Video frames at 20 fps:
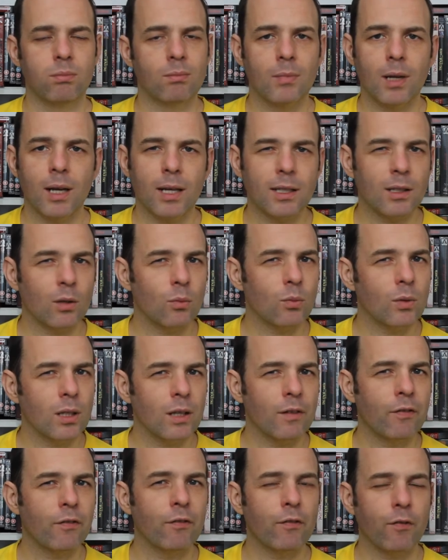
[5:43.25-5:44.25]
a really
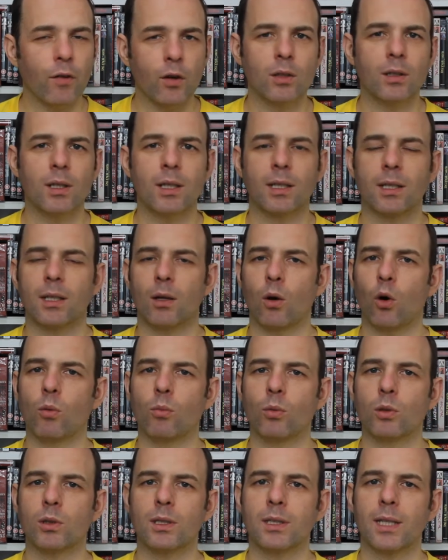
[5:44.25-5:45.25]
fun and
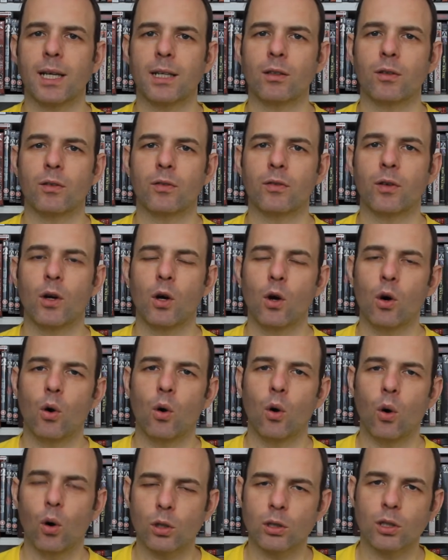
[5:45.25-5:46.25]
almost kind of
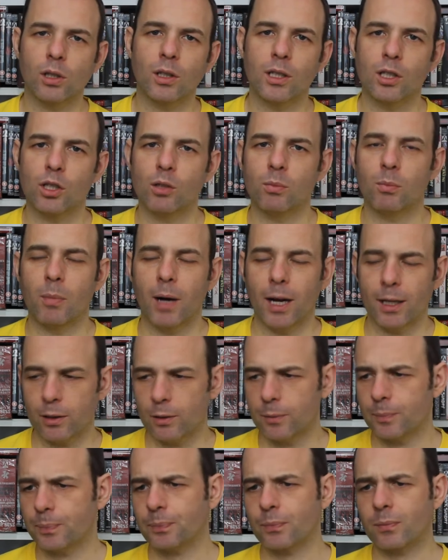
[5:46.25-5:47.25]
horrorish
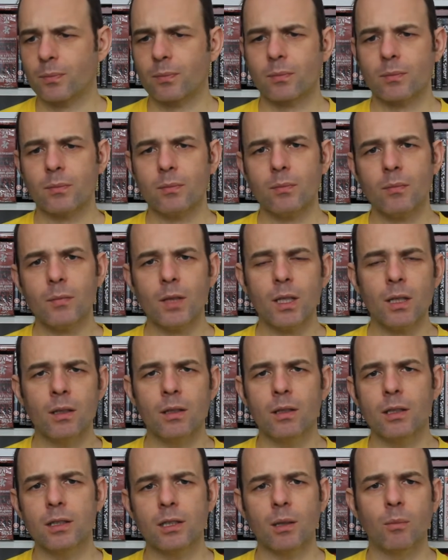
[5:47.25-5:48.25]
manner.
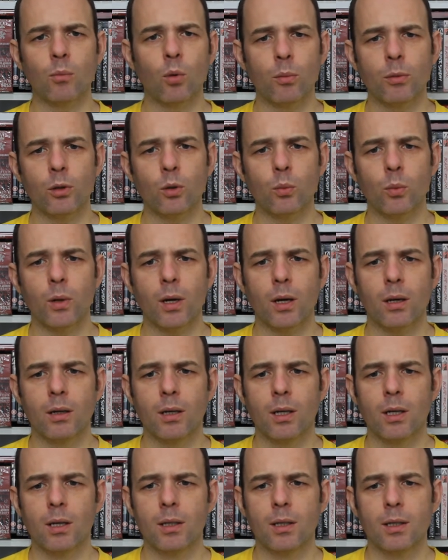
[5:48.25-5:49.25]
There is a moment where
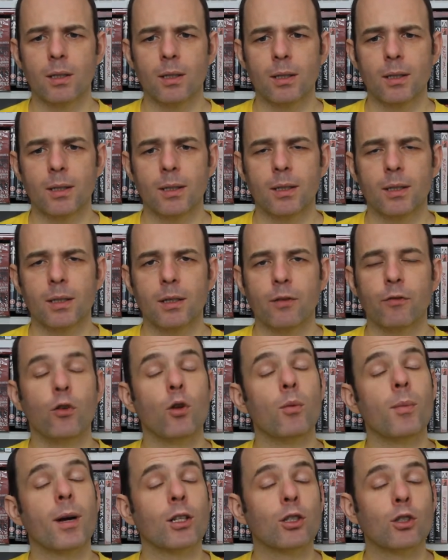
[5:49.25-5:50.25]
Fu
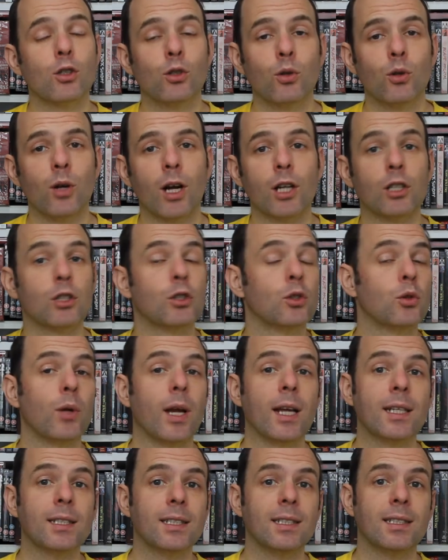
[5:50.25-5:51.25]
Manchu
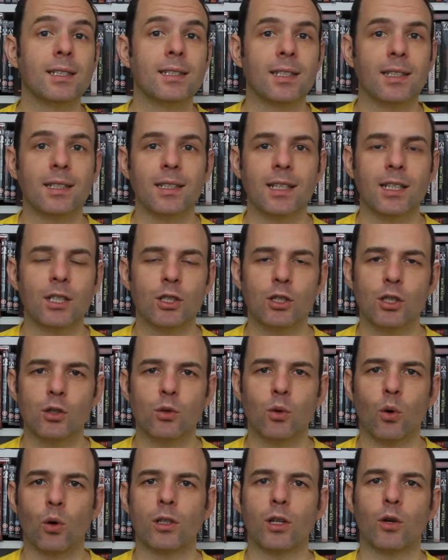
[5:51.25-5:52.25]
addresses the nation
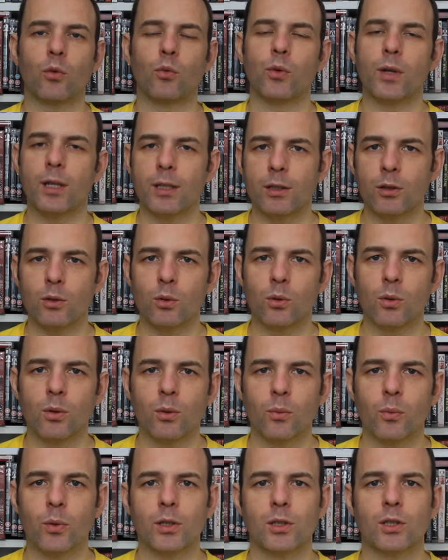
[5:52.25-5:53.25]
on a radio,
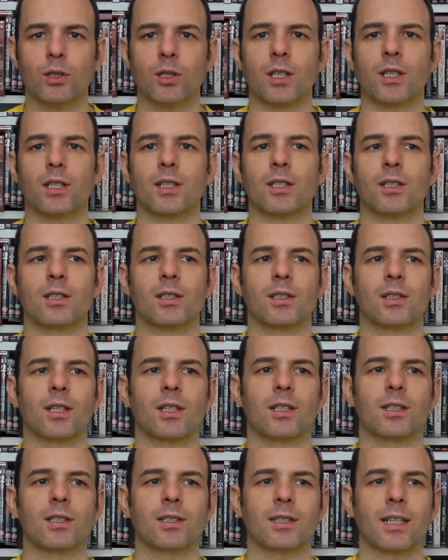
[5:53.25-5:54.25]
which
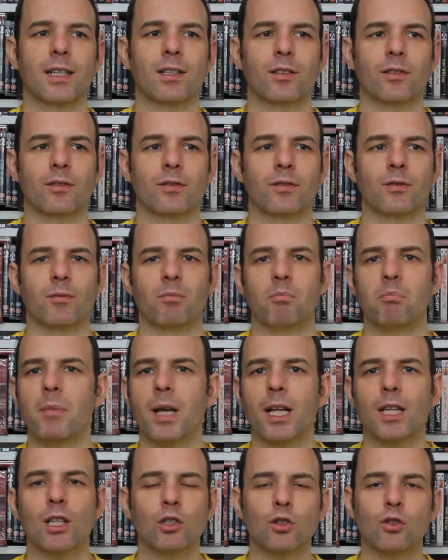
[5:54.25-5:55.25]
is kind of
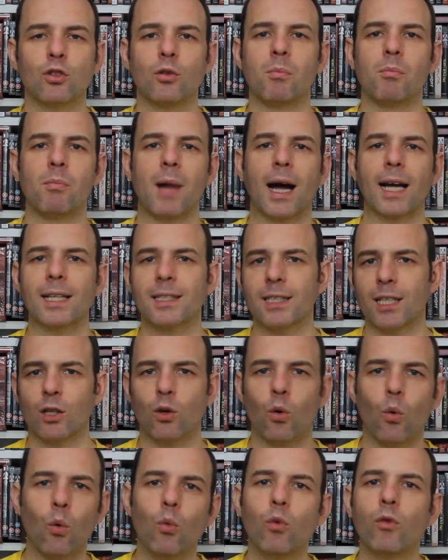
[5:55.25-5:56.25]
melodramatic,
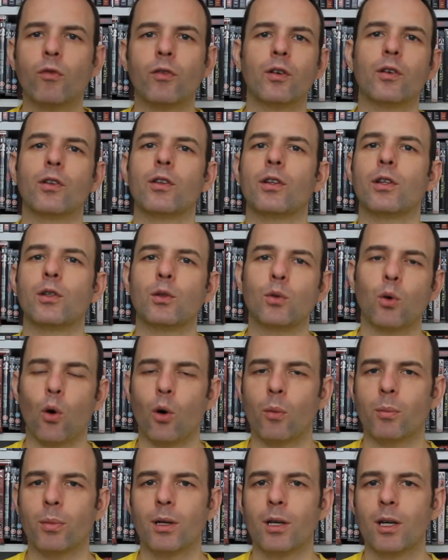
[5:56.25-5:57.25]
over the
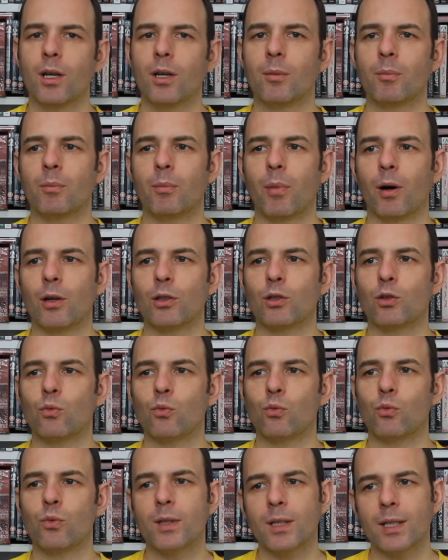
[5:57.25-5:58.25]
top, but
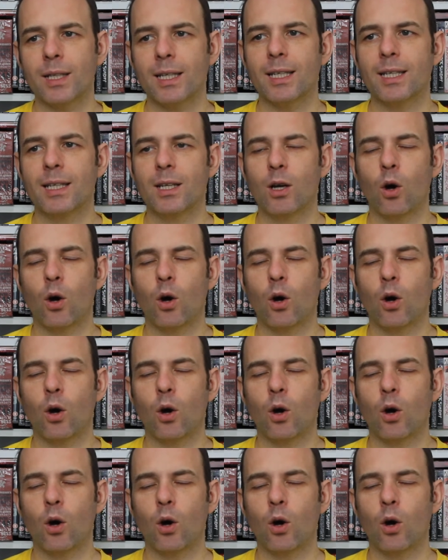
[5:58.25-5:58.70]
really